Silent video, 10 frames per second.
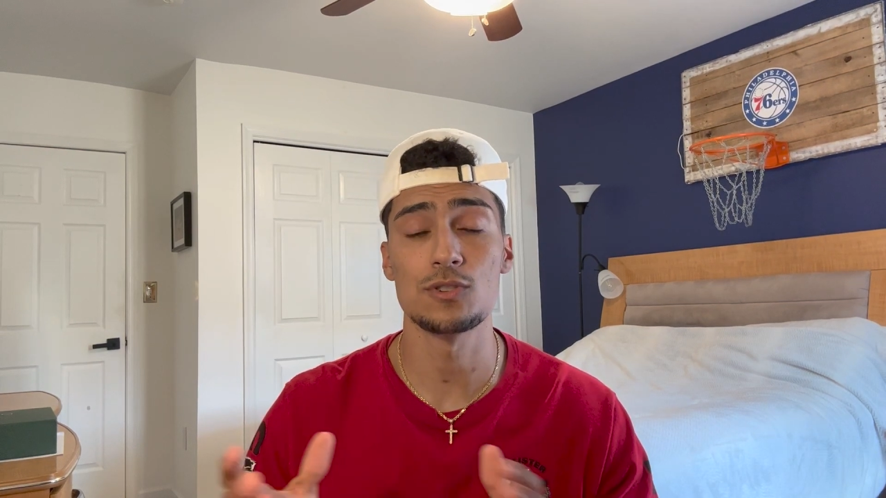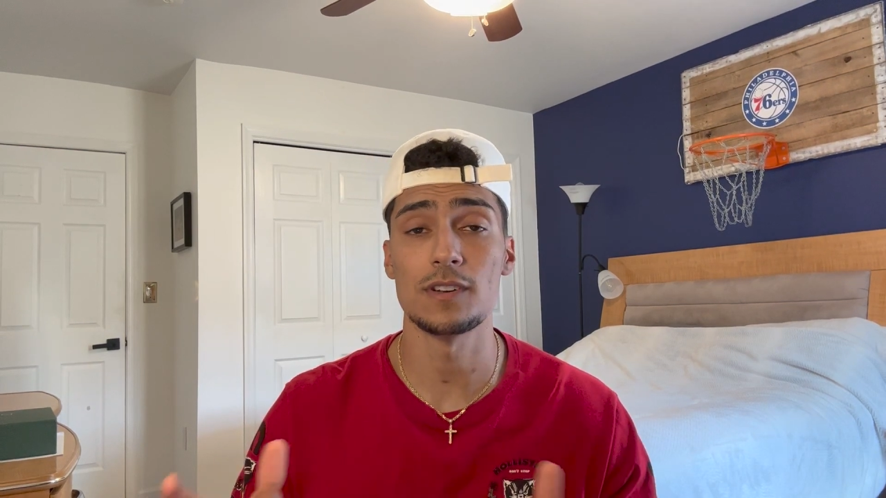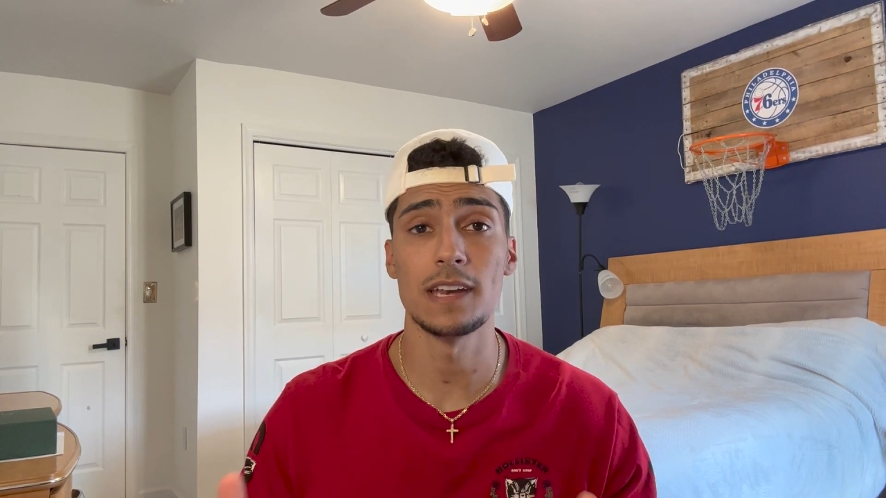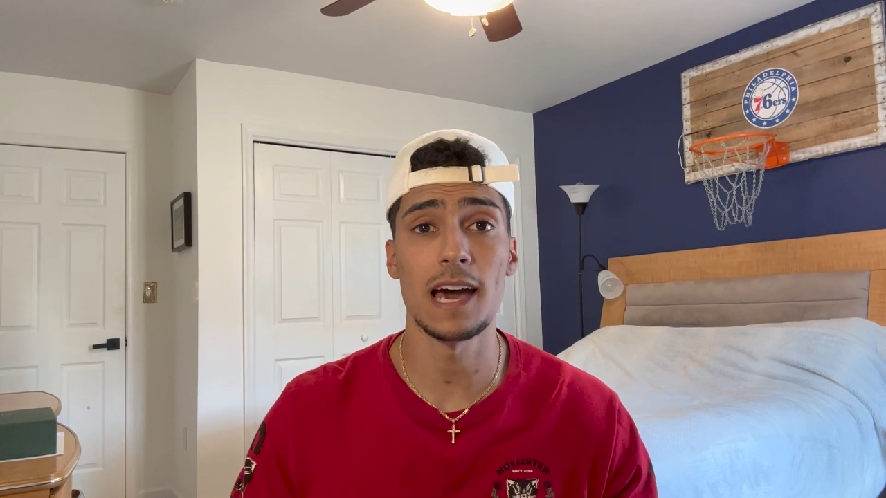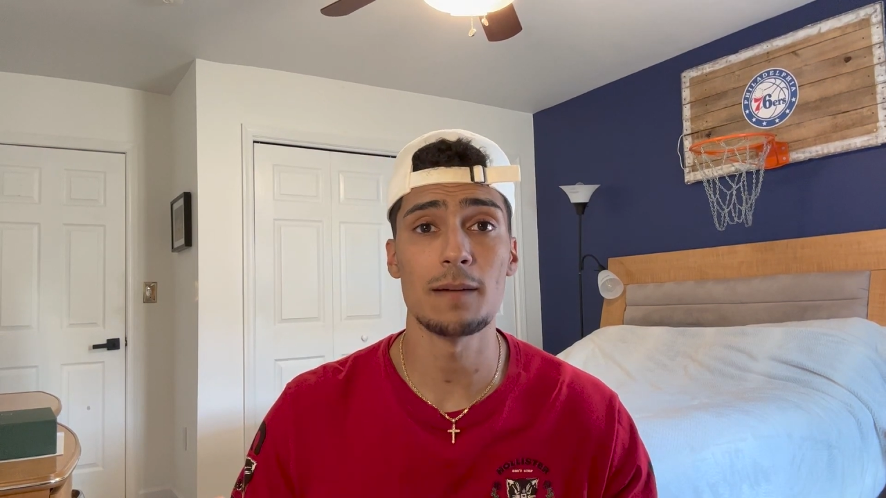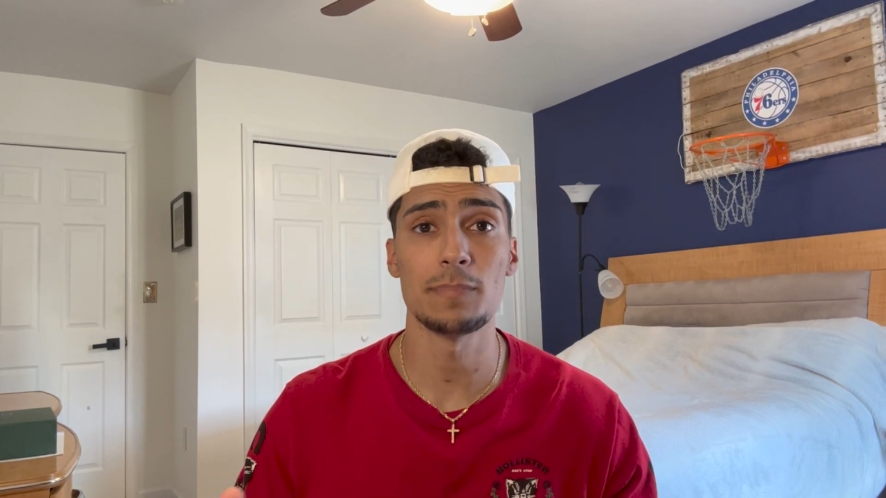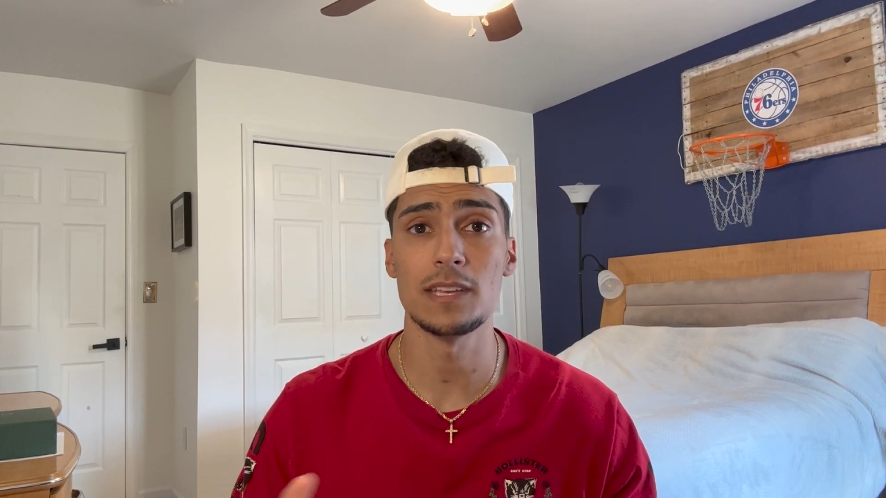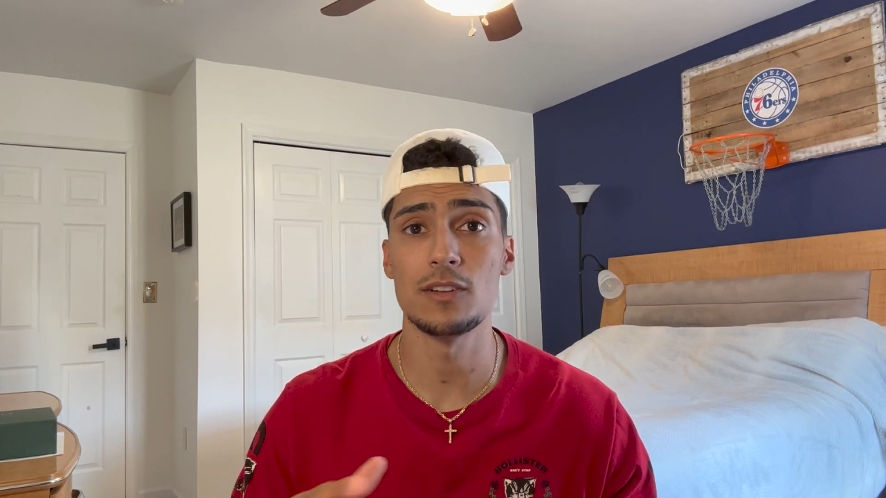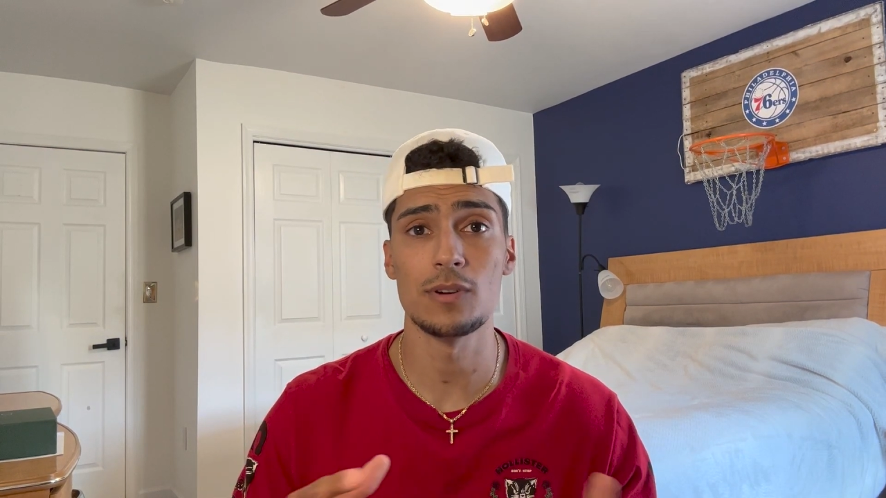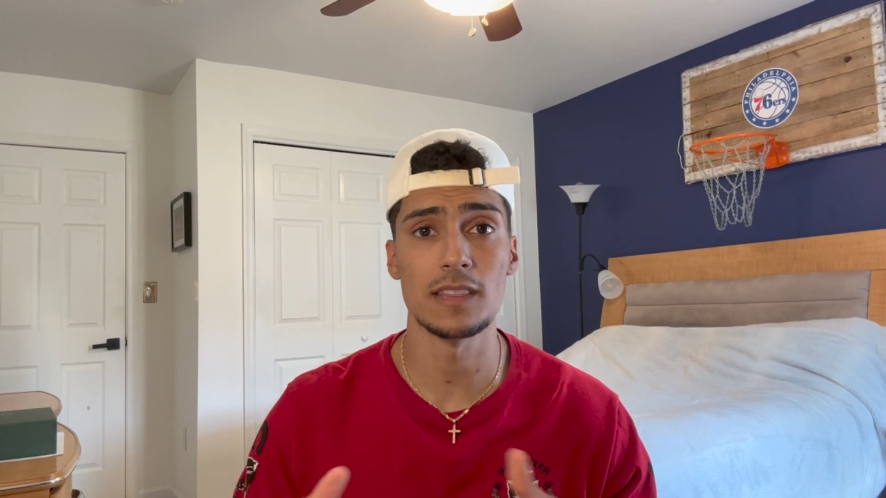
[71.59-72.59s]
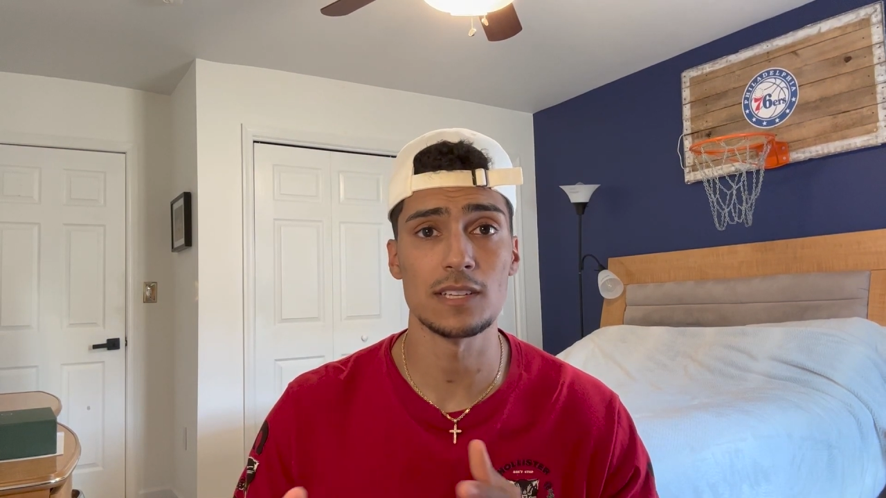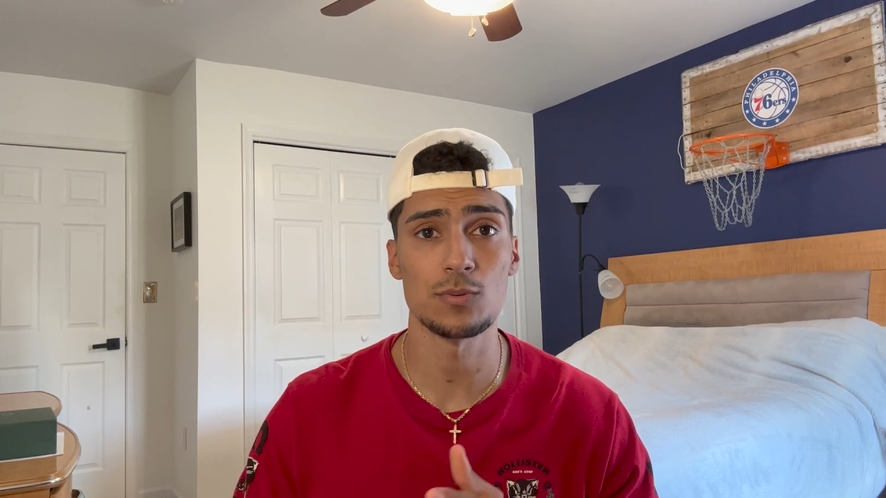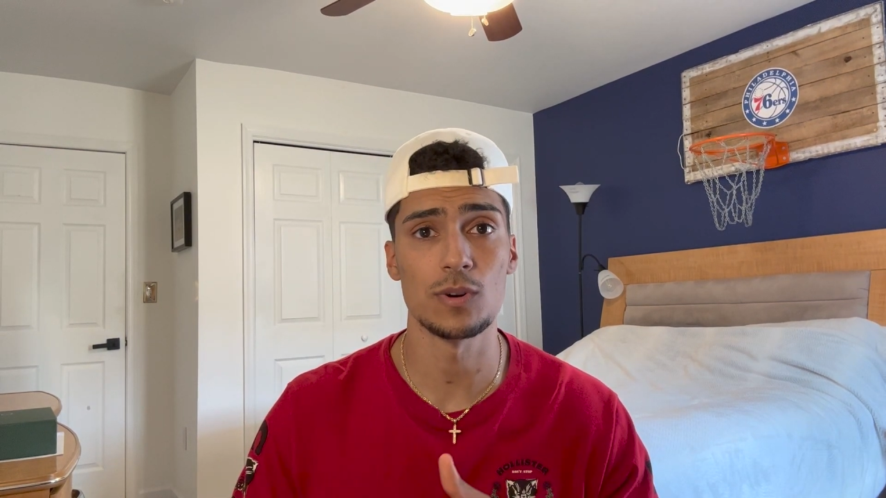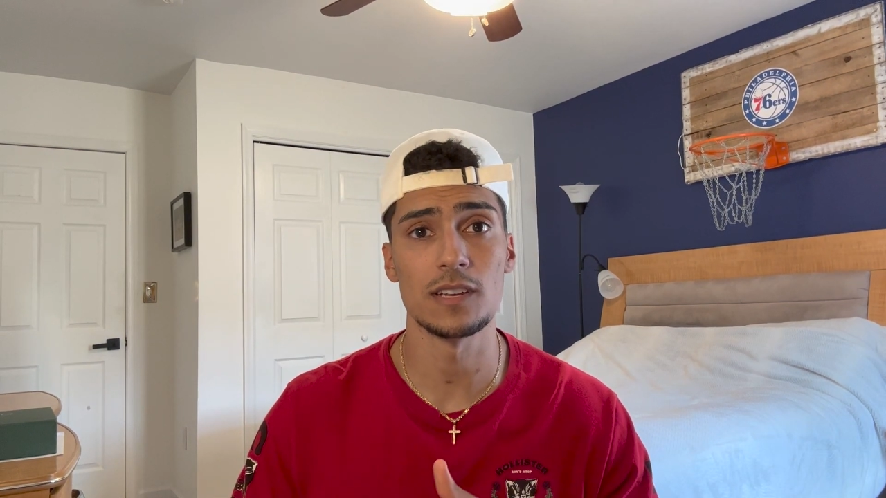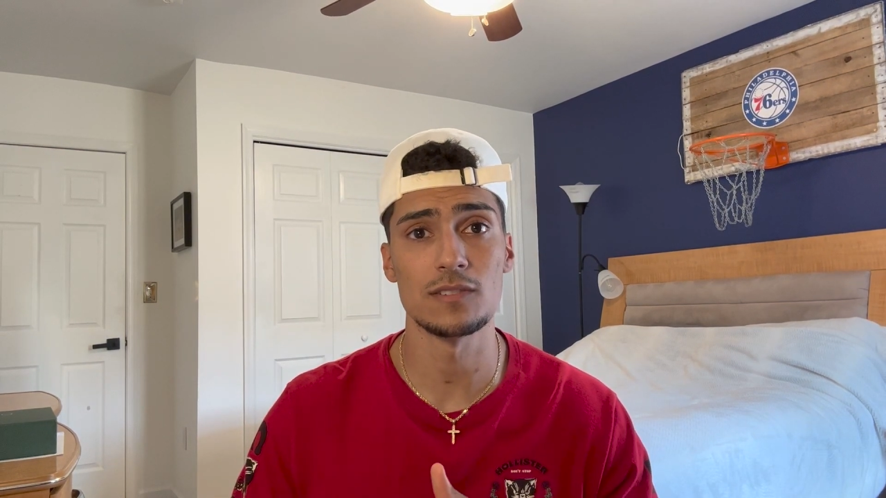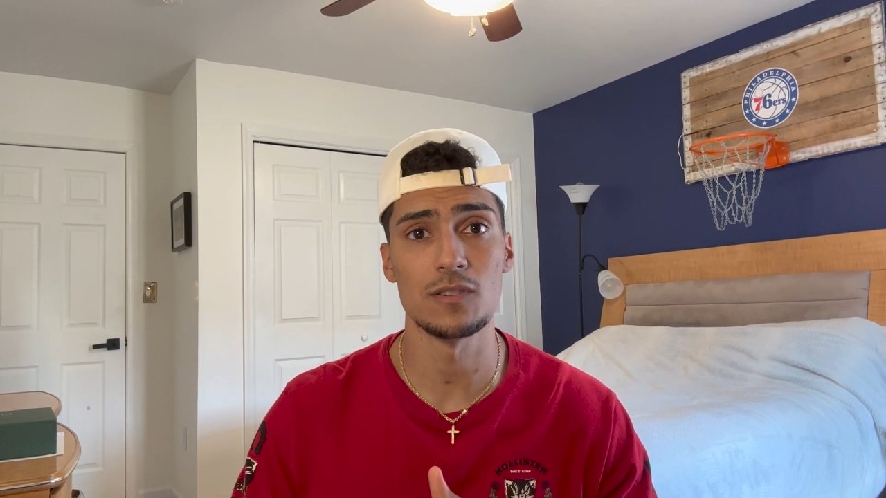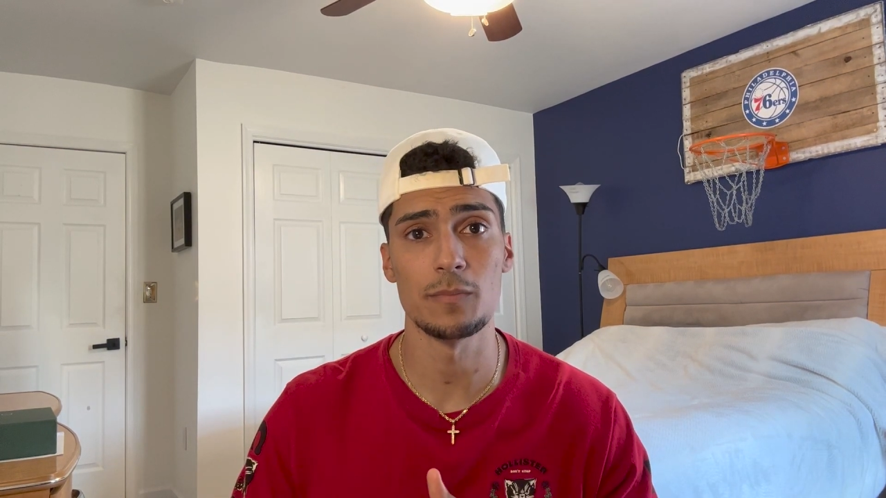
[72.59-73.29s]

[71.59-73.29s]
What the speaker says: you should not be doing this 1